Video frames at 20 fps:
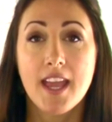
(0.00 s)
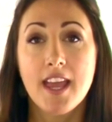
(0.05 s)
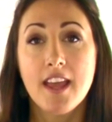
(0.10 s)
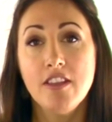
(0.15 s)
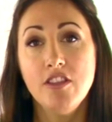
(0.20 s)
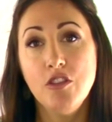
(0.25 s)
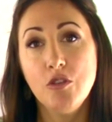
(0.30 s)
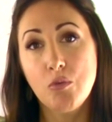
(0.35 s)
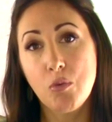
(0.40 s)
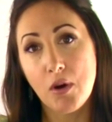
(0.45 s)

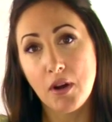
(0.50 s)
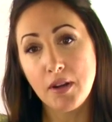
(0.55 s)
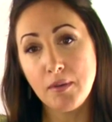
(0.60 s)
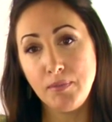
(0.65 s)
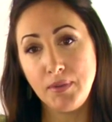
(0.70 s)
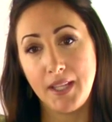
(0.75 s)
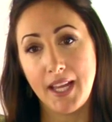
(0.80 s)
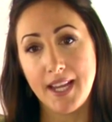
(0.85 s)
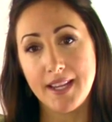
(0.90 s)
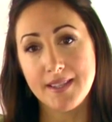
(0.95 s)
In the
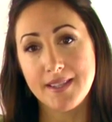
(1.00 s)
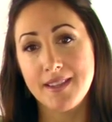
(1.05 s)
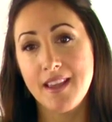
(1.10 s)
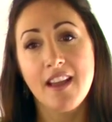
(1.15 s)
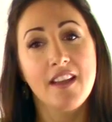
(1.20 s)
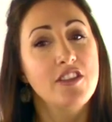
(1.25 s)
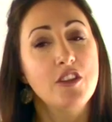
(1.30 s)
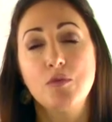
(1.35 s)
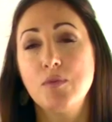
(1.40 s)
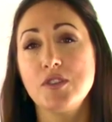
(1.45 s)
workplace,
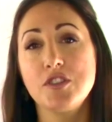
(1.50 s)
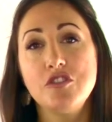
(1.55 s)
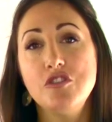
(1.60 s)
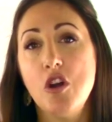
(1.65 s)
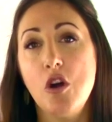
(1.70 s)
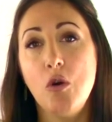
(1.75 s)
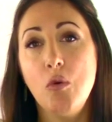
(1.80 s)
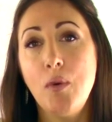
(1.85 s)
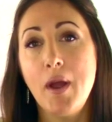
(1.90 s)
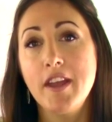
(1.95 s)
there was
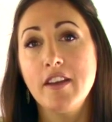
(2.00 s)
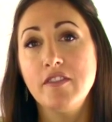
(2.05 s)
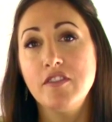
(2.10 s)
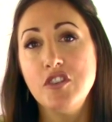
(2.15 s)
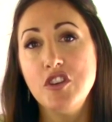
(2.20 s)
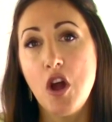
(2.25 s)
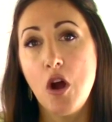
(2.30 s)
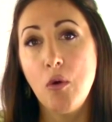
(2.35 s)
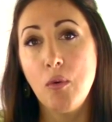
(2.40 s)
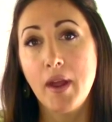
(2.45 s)
no way of
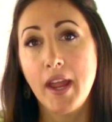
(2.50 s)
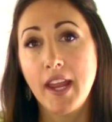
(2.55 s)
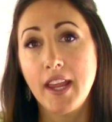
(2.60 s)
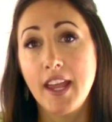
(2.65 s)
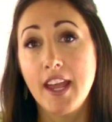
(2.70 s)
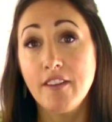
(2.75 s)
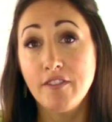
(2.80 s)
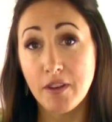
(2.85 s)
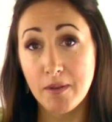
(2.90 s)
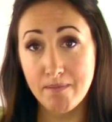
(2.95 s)
knowing
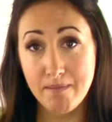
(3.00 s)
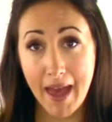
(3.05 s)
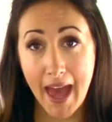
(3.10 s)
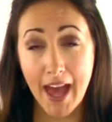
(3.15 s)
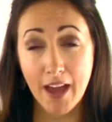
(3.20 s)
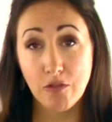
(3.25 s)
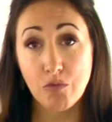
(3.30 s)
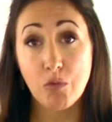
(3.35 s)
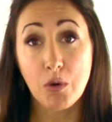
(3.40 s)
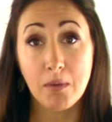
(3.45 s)
if a
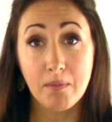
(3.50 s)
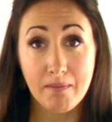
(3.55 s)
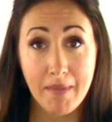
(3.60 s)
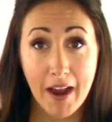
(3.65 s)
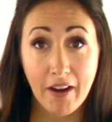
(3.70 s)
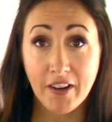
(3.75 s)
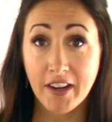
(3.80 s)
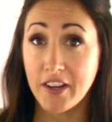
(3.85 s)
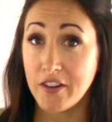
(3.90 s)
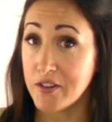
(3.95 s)
man were
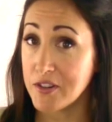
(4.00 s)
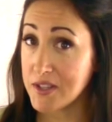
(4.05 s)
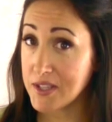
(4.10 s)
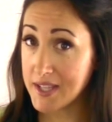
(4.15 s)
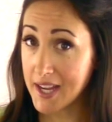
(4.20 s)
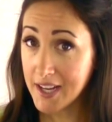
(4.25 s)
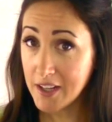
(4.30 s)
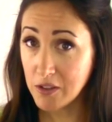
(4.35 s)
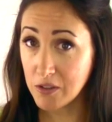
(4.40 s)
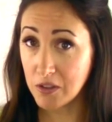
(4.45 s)
married or
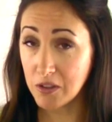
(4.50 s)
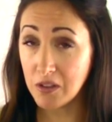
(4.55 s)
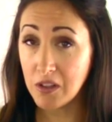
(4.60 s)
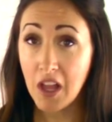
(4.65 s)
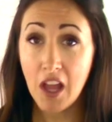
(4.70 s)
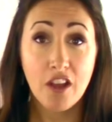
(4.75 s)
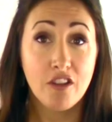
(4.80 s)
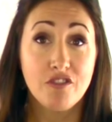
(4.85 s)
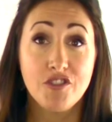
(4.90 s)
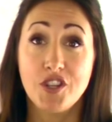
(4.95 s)
single
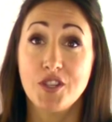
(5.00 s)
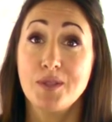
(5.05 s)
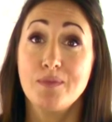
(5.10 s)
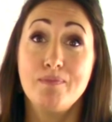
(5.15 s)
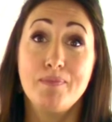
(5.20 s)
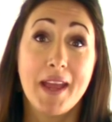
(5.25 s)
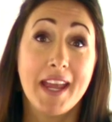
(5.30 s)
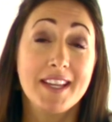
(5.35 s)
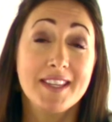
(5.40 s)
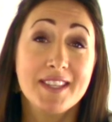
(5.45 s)

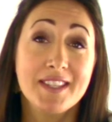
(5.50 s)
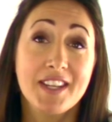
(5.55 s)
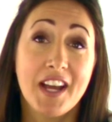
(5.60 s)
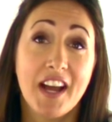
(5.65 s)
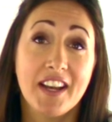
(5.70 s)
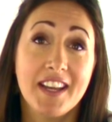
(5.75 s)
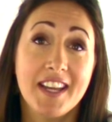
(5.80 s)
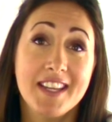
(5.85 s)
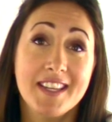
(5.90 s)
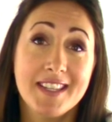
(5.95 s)
just based
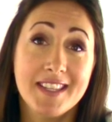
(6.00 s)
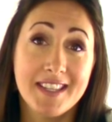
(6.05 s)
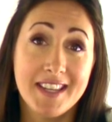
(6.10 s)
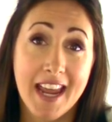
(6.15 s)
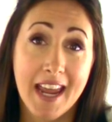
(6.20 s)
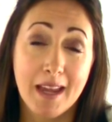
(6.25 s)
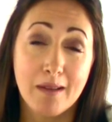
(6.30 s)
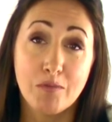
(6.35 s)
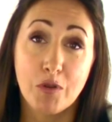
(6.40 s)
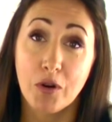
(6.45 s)
on his
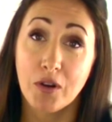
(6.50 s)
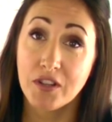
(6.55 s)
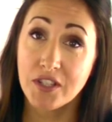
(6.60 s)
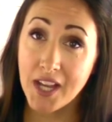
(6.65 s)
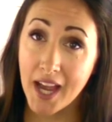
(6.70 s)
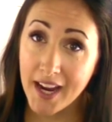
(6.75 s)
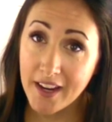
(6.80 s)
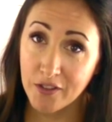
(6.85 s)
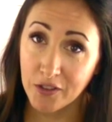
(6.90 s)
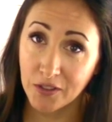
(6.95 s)
name or
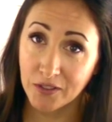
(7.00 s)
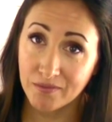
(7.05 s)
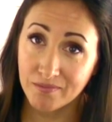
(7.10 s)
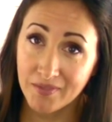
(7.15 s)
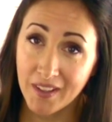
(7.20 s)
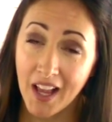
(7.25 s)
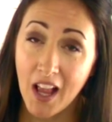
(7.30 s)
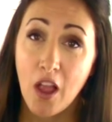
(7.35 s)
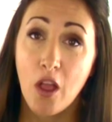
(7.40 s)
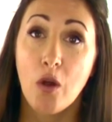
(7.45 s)
title.
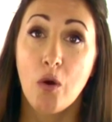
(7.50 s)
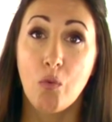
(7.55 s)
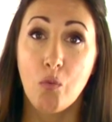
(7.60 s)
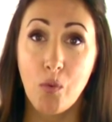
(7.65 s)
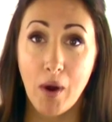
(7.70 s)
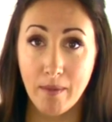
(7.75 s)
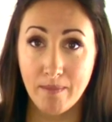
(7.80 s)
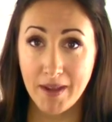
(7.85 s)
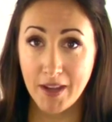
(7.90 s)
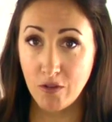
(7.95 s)

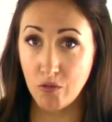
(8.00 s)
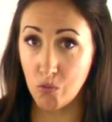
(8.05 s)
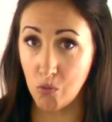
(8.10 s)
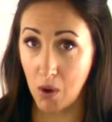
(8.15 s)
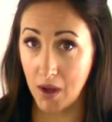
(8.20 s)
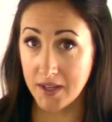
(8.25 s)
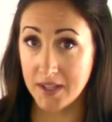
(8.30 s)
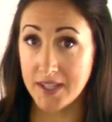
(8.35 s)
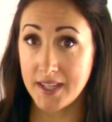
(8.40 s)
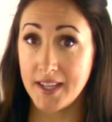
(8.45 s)
Women
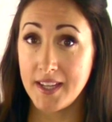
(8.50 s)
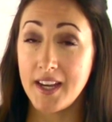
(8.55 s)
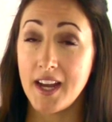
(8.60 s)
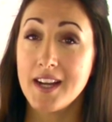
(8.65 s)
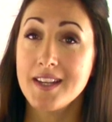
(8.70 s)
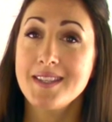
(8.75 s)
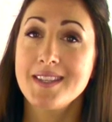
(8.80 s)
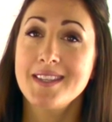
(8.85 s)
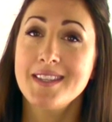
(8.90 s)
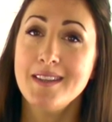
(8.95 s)
wanted
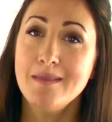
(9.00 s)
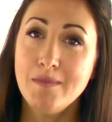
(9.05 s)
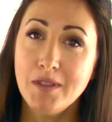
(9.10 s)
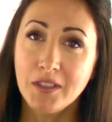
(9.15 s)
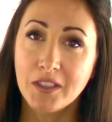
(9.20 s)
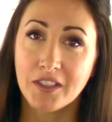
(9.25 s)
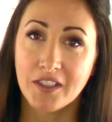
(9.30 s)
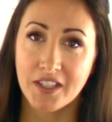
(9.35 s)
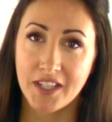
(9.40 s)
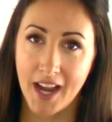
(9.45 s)
a
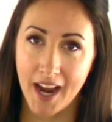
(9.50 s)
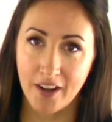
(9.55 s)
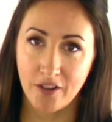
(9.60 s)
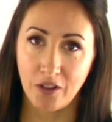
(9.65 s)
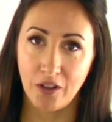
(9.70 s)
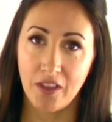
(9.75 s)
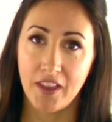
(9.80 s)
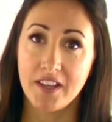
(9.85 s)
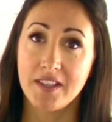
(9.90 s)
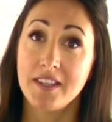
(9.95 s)
similar
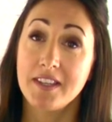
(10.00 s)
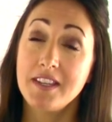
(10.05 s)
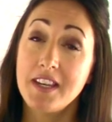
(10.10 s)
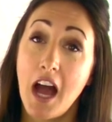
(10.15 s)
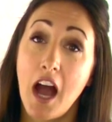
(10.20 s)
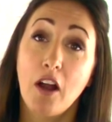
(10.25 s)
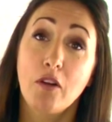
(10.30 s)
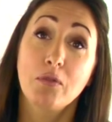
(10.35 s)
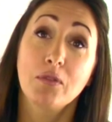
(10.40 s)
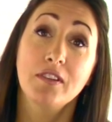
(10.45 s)
title that did
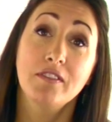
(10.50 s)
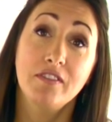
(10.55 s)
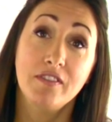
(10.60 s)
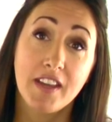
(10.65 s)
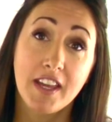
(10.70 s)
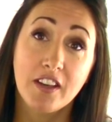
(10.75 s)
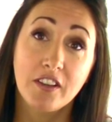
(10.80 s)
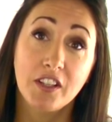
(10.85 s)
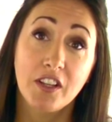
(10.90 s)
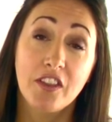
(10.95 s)
not
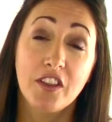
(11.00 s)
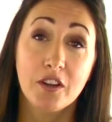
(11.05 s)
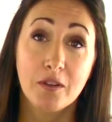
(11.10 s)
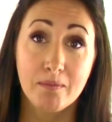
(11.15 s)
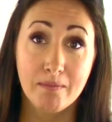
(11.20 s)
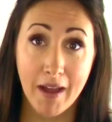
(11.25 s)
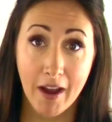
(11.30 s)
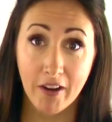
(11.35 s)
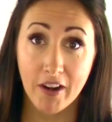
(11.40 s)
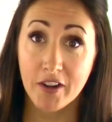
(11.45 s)
reveal their
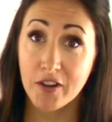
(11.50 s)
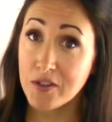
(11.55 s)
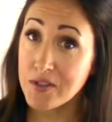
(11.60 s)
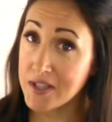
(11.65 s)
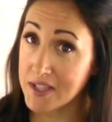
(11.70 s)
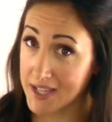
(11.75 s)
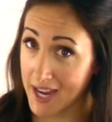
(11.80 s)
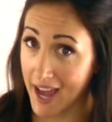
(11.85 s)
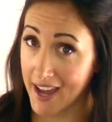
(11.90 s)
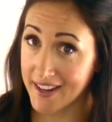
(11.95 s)
marital
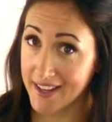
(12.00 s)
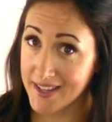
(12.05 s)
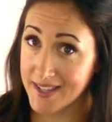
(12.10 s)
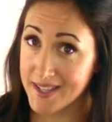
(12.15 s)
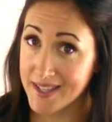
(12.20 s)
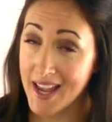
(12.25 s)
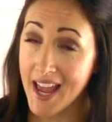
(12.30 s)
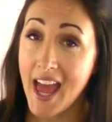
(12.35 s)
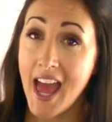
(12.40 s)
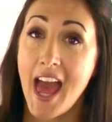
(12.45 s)

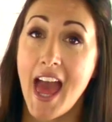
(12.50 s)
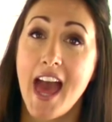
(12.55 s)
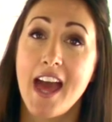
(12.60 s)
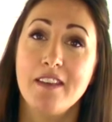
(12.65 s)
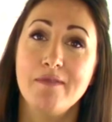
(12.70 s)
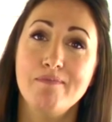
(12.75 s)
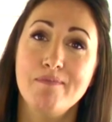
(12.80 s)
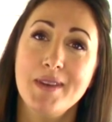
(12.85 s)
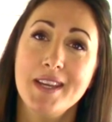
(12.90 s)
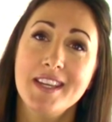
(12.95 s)
status,
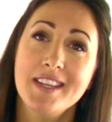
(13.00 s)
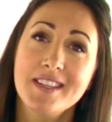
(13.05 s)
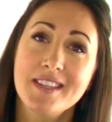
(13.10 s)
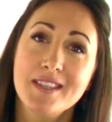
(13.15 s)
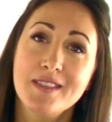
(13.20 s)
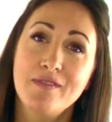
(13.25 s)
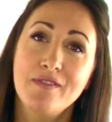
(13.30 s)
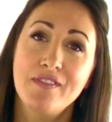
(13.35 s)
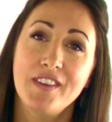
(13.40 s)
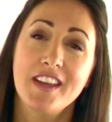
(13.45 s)
and
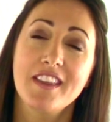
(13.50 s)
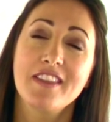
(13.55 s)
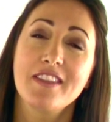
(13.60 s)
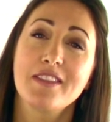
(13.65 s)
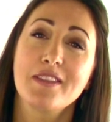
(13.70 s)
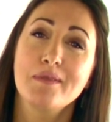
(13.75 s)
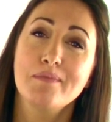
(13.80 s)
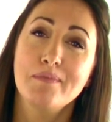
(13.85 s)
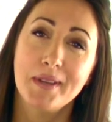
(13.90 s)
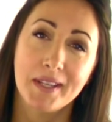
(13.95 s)
Ms. fit
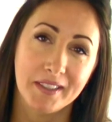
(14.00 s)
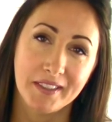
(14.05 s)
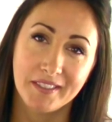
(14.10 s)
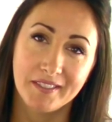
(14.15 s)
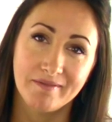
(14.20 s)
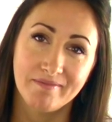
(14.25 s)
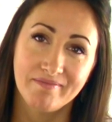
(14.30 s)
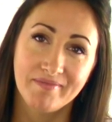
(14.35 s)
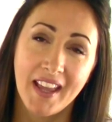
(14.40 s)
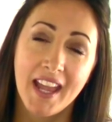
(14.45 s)
the
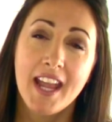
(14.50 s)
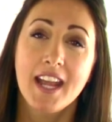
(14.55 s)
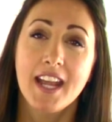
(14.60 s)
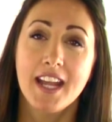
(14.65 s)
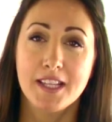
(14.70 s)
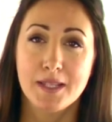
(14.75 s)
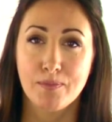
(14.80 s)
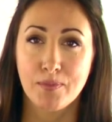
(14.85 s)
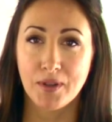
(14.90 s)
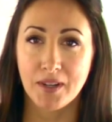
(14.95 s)
bill.
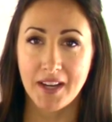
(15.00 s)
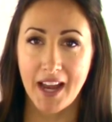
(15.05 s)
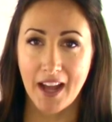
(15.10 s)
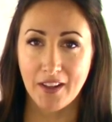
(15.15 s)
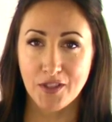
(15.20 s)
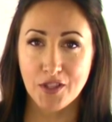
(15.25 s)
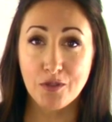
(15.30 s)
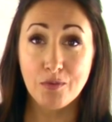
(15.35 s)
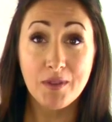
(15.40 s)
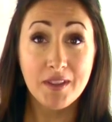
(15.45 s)
It's
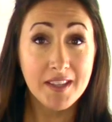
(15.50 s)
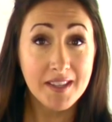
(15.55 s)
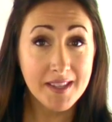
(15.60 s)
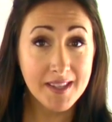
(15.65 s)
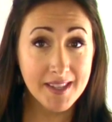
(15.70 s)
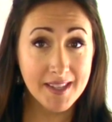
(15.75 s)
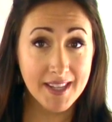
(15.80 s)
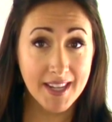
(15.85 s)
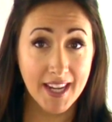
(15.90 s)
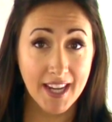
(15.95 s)
pronounced with a
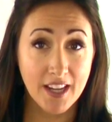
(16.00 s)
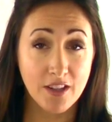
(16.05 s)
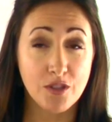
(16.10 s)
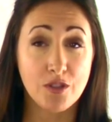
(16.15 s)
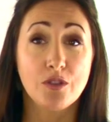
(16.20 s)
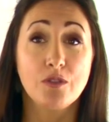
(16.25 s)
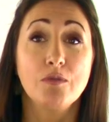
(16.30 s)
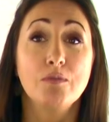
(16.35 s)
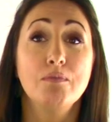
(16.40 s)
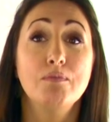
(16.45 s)
Z,
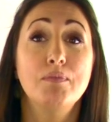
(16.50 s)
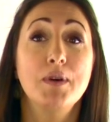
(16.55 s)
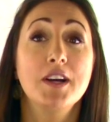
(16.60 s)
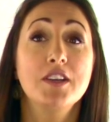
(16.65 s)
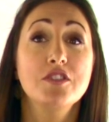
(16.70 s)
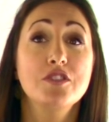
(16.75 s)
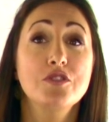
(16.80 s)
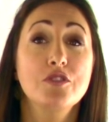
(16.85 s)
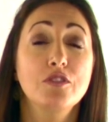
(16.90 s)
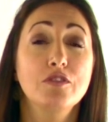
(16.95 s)
so
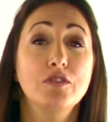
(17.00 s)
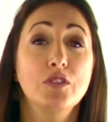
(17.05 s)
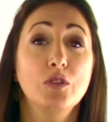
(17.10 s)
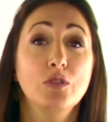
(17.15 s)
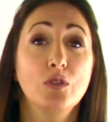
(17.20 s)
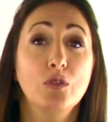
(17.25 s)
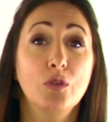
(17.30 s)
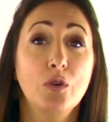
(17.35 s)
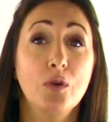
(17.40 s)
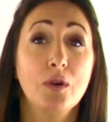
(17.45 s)
buzz your
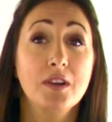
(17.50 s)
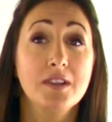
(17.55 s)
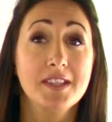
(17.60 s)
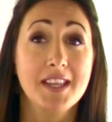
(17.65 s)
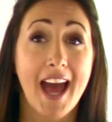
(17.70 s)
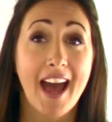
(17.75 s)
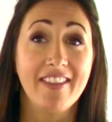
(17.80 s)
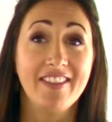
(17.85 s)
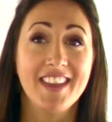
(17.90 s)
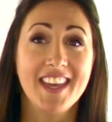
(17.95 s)
vocal cords
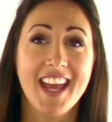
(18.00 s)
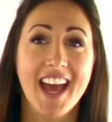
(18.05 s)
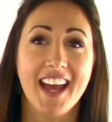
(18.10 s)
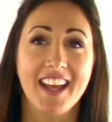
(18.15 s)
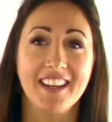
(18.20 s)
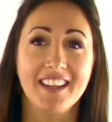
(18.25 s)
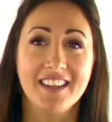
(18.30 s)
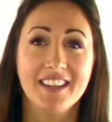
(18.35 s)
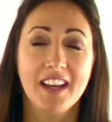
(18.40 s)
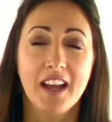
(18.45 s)
at the
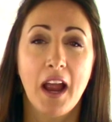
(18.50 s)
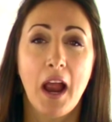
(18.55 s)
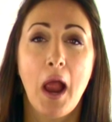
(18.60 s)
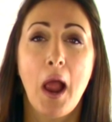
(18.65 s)
end.